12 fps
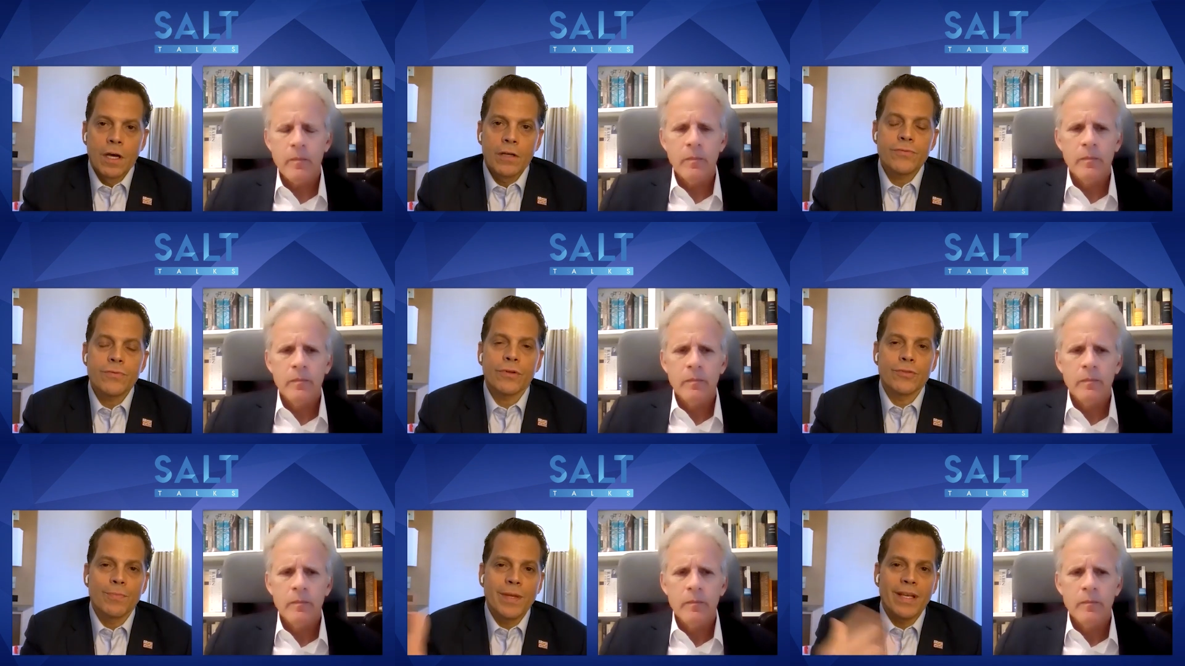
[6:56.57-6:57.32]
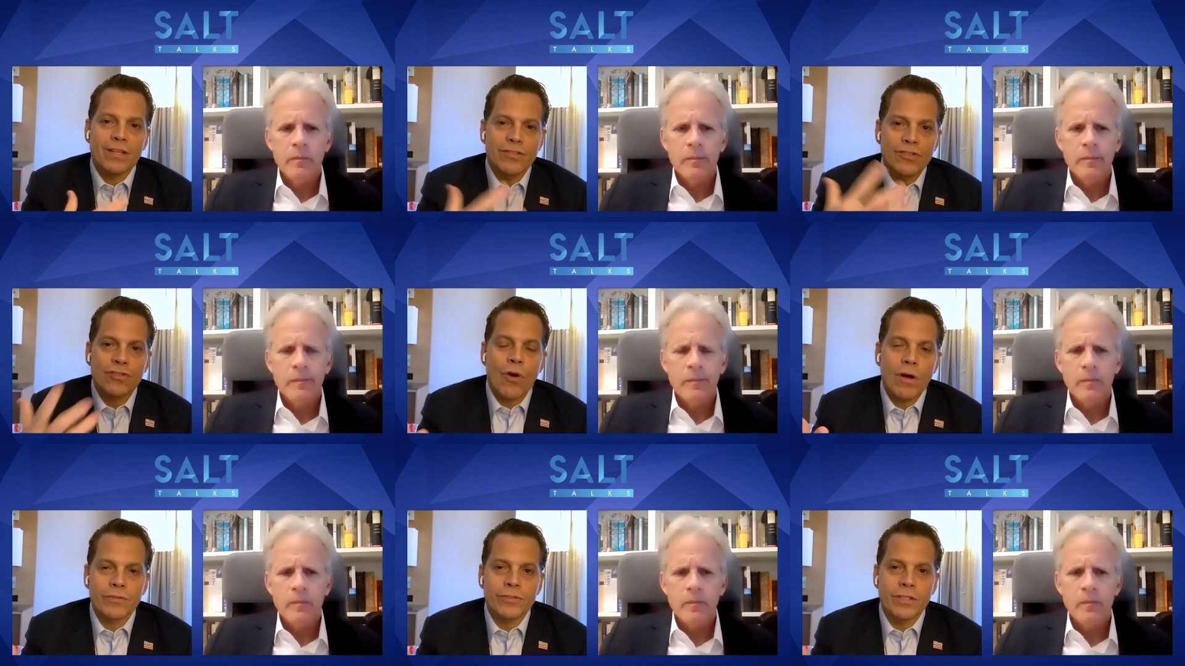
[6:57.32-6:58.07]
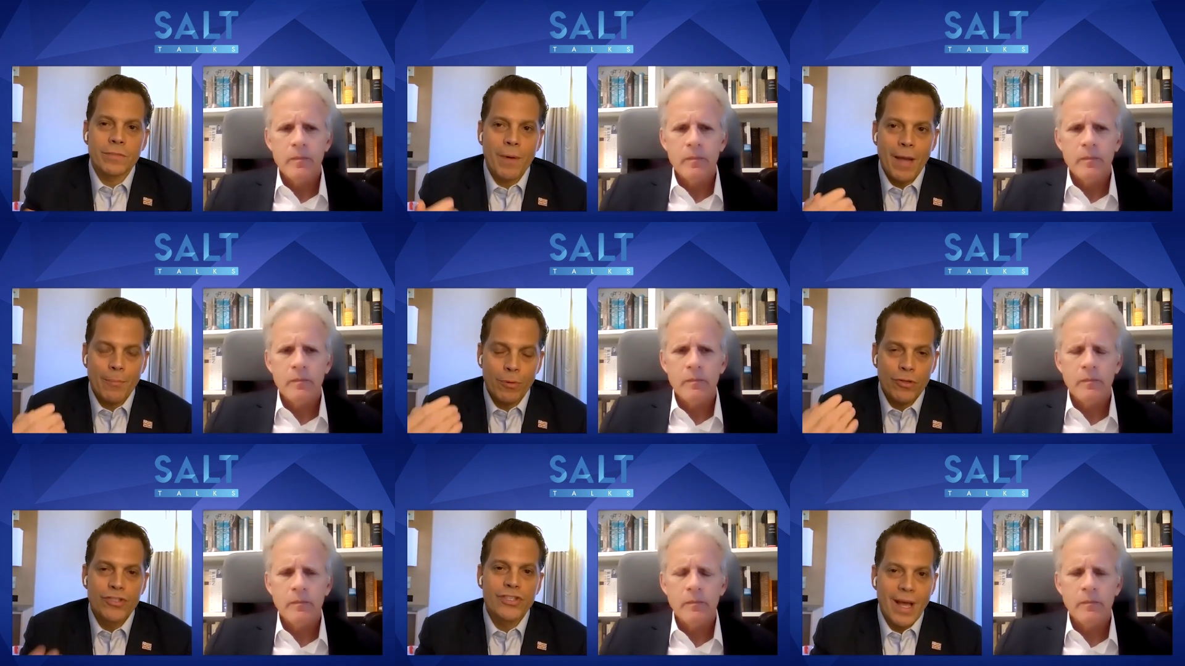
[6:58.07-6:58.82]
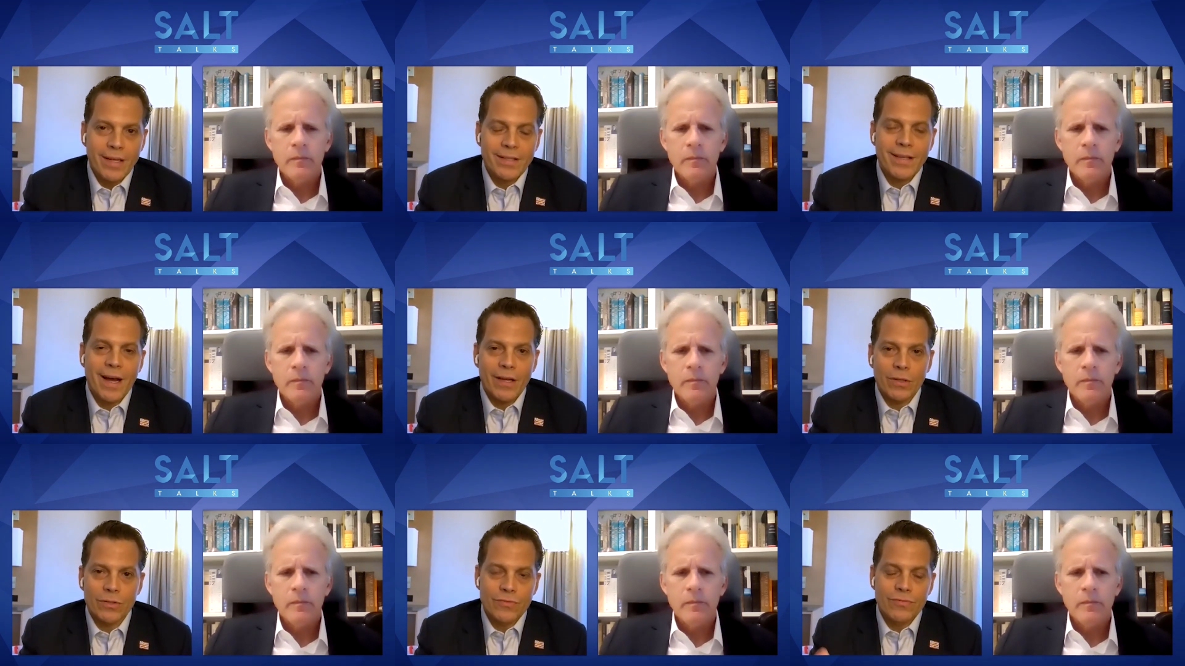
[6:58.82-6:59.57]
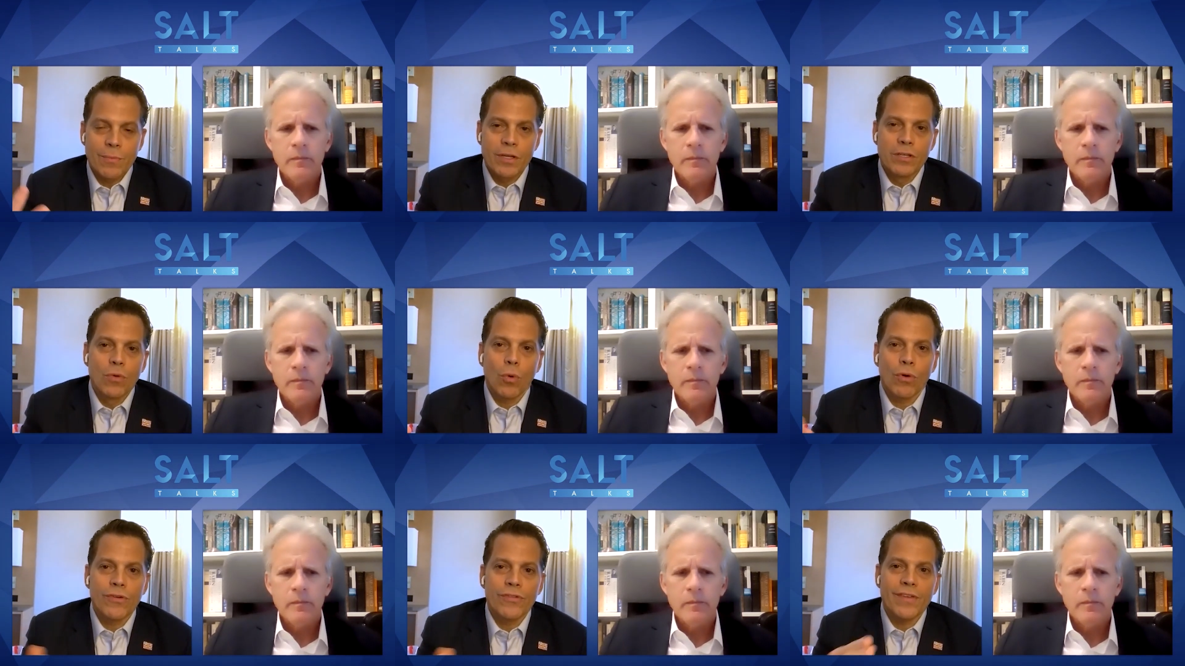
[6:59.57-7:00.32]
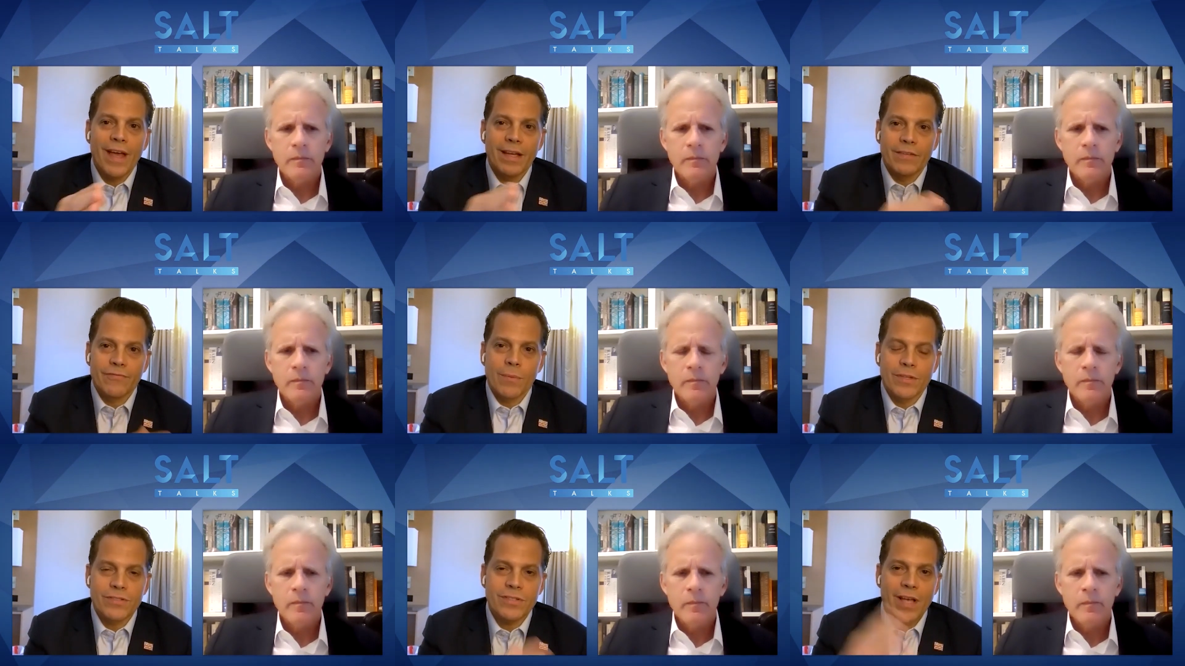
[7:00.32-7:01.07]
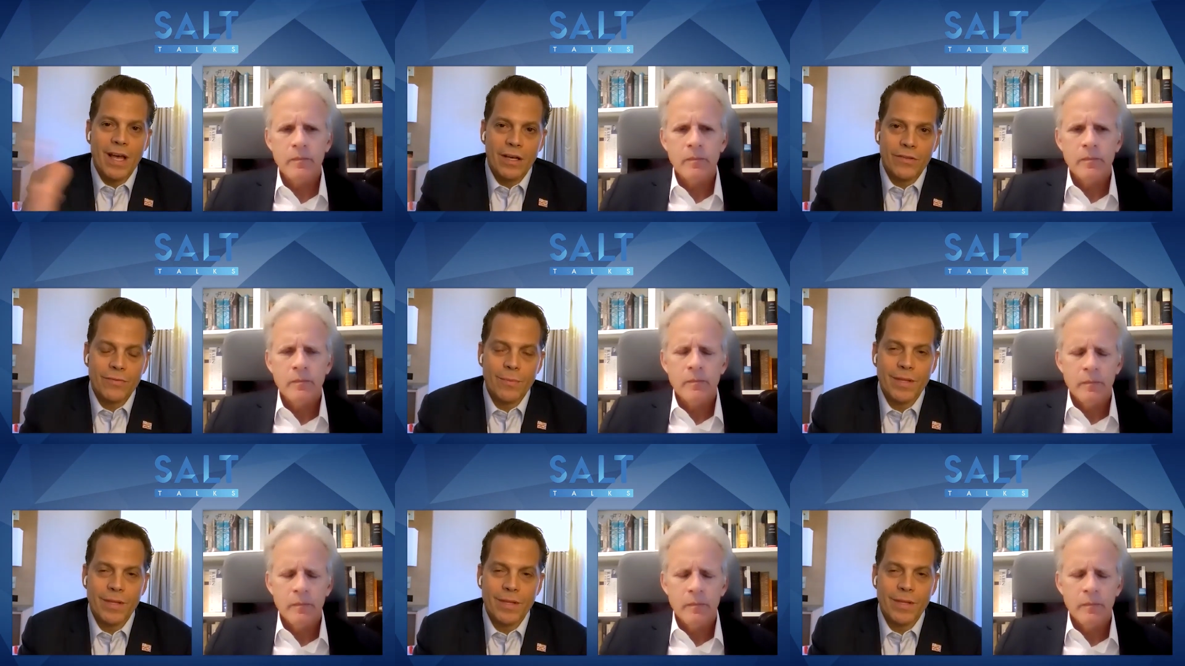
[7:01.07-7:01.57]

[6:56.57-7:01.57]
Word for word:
Speaker 1: Israel's being assaulted by projectiles from the north and from the south,